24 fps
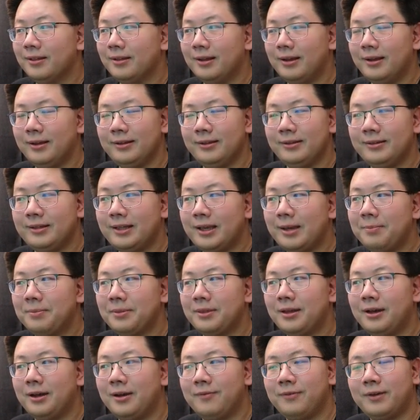a
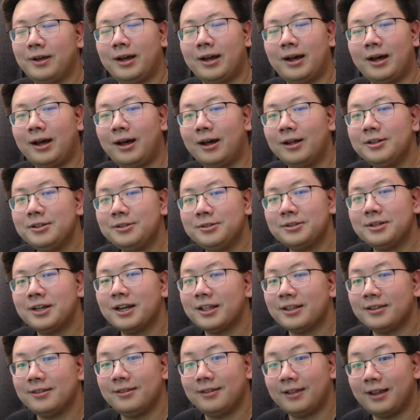depth of
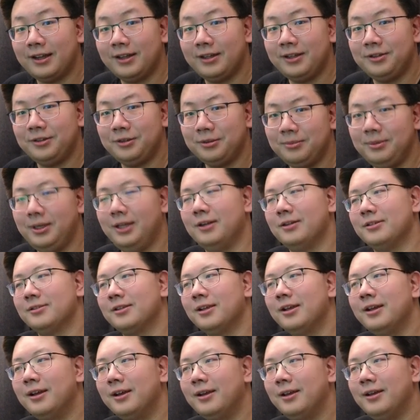192 meters.
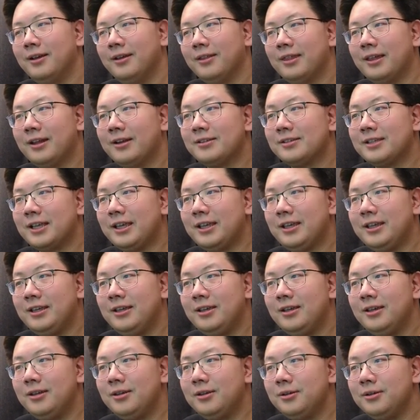That is a
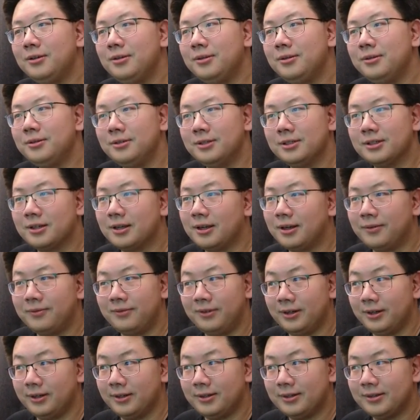huge
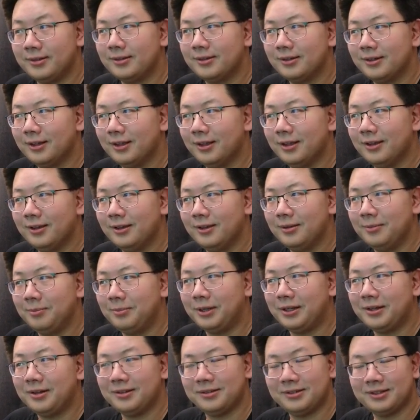coverage.
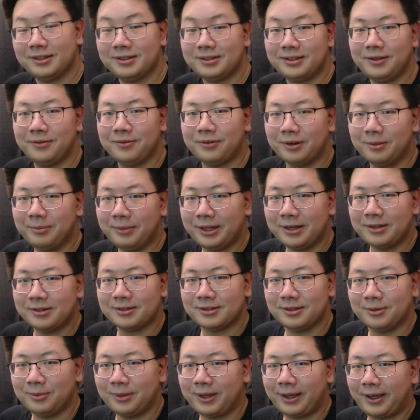But 64
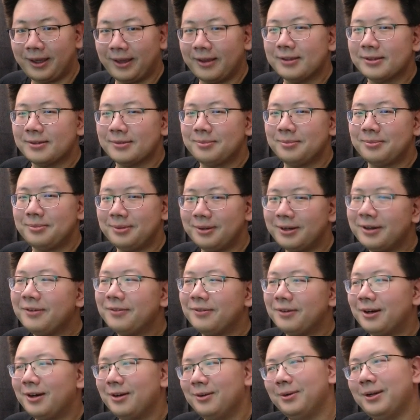meters away is pretty
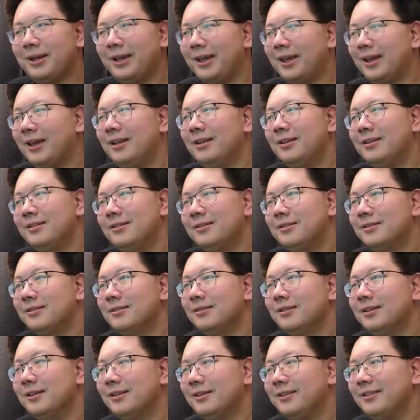far away, and
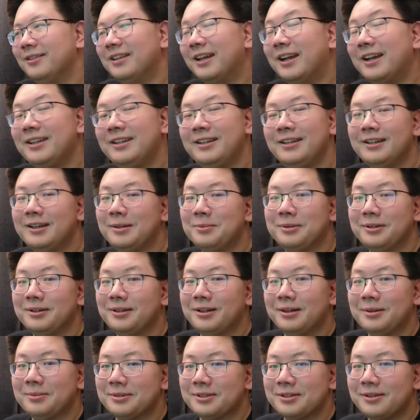
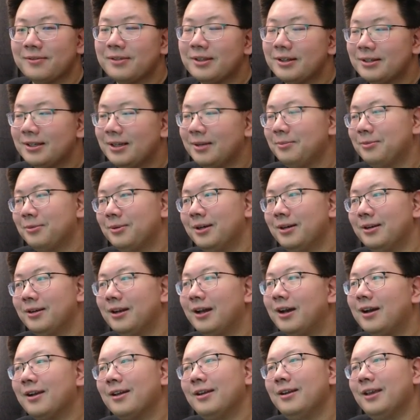99.99% of the time, we're
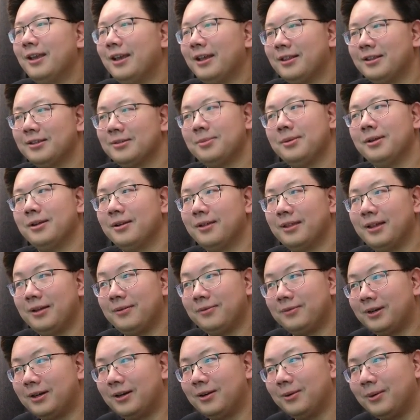not going to get the speaker that
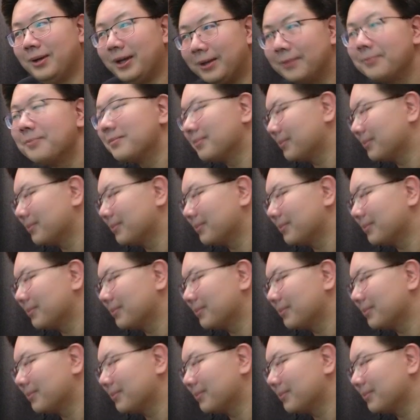far away.